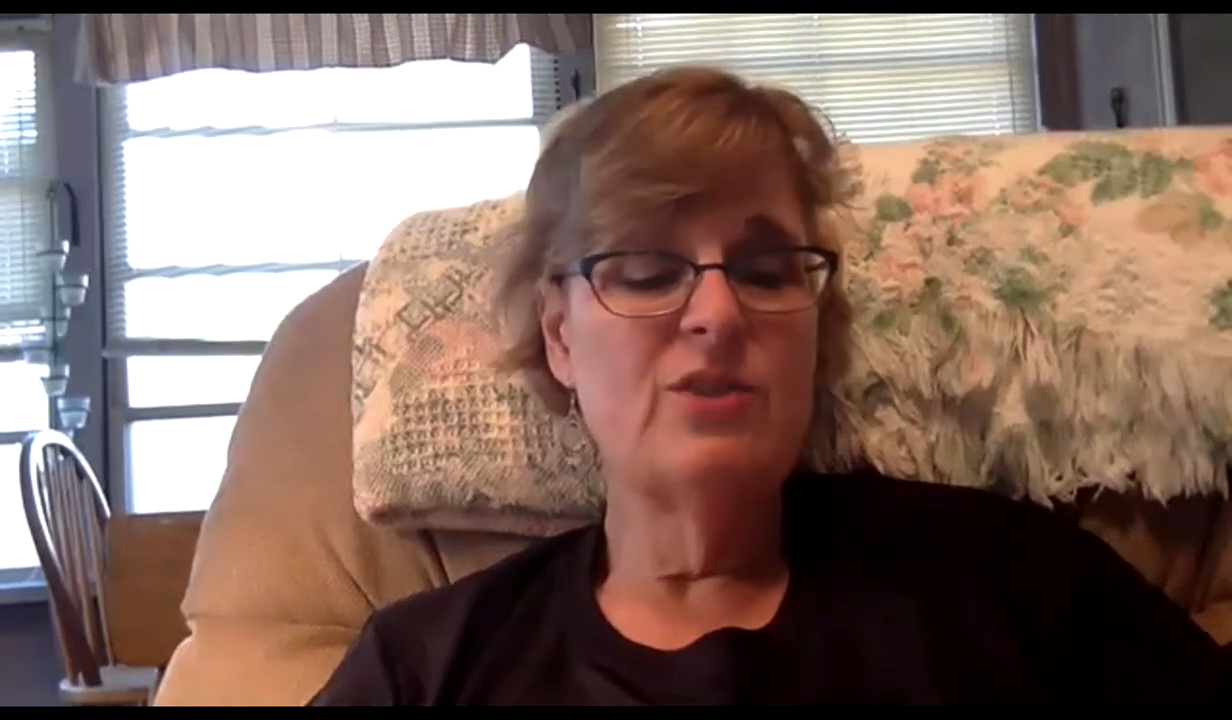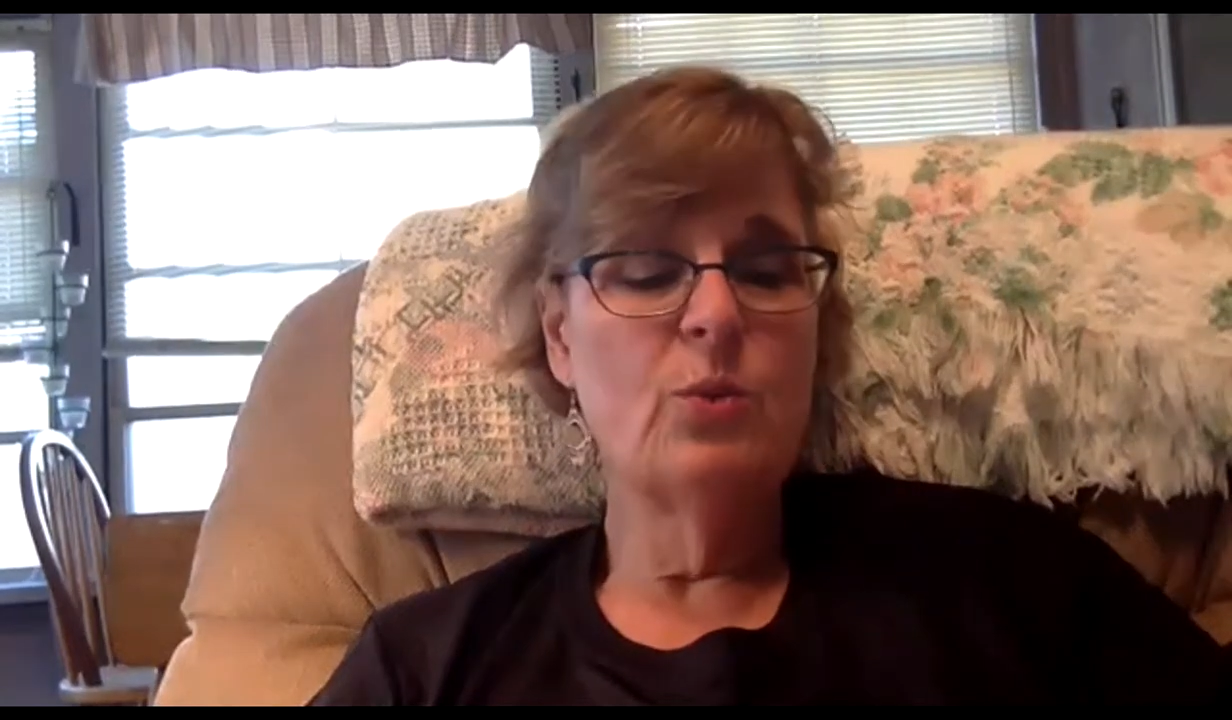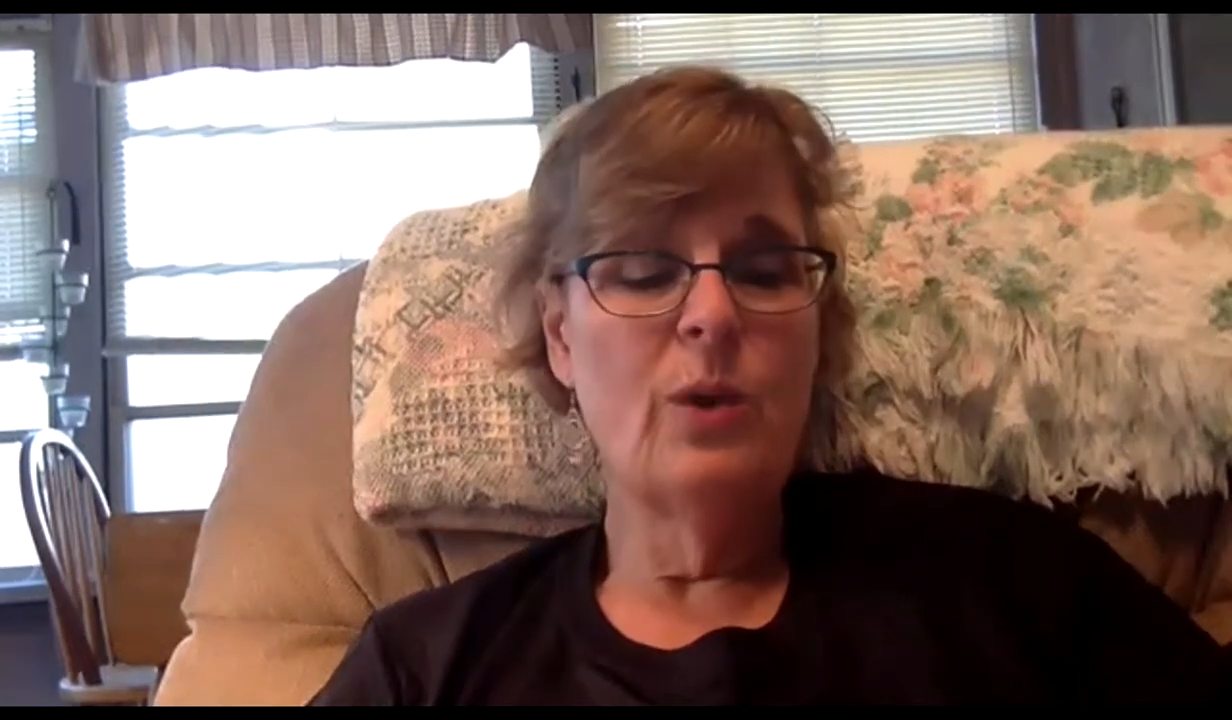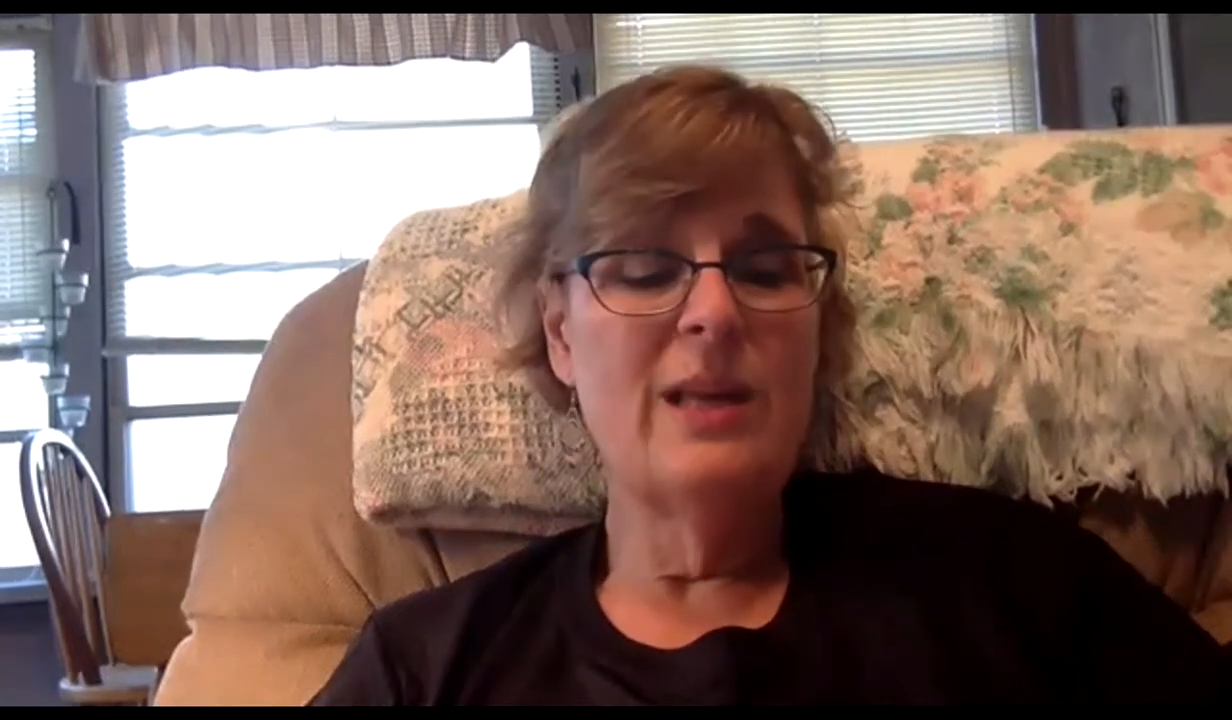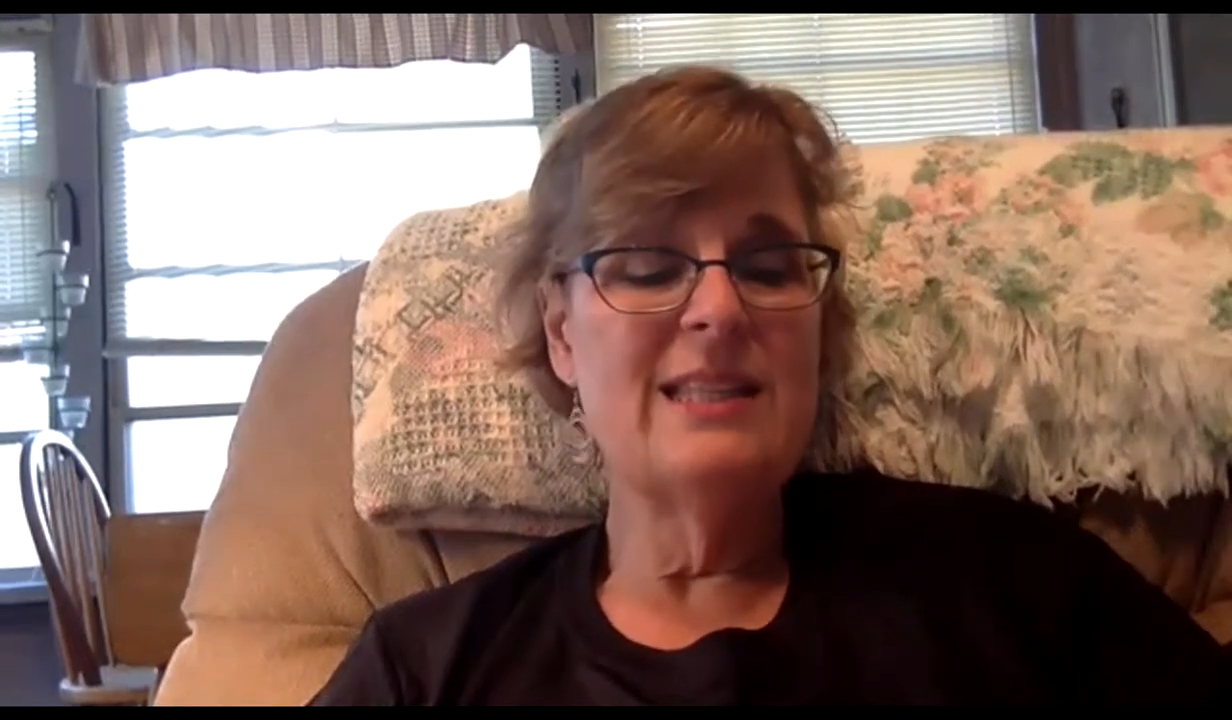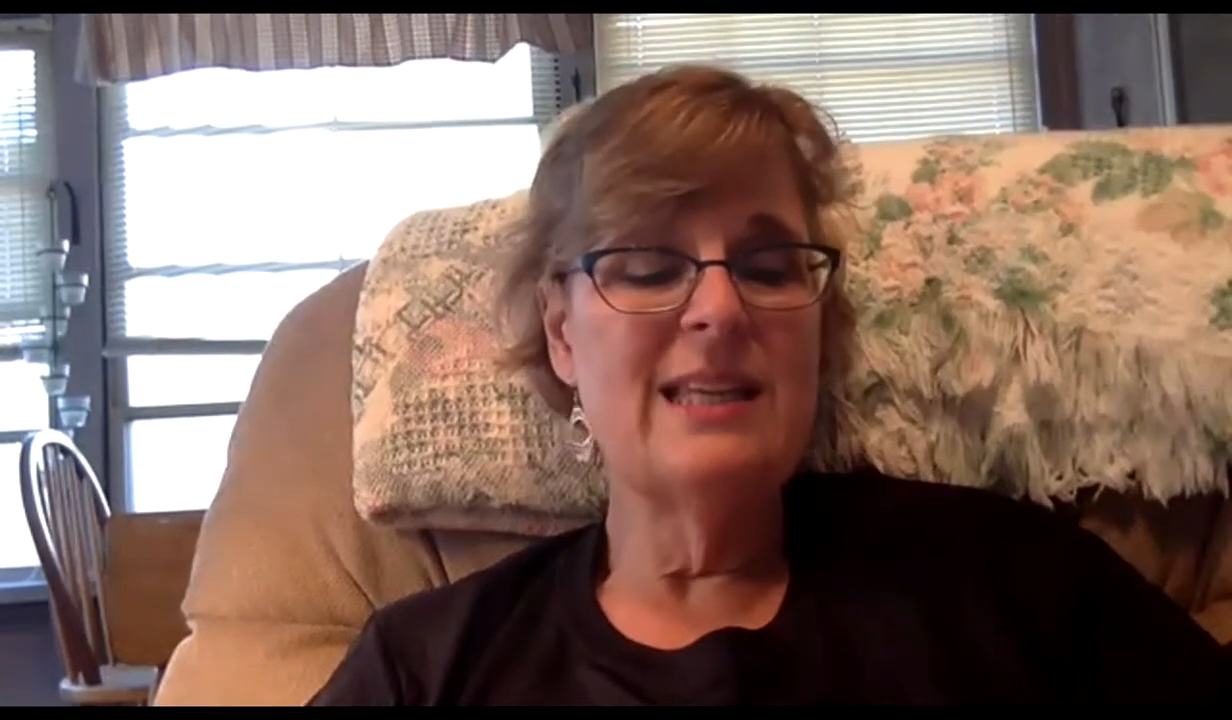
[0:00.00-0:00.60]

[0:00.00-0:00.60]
to once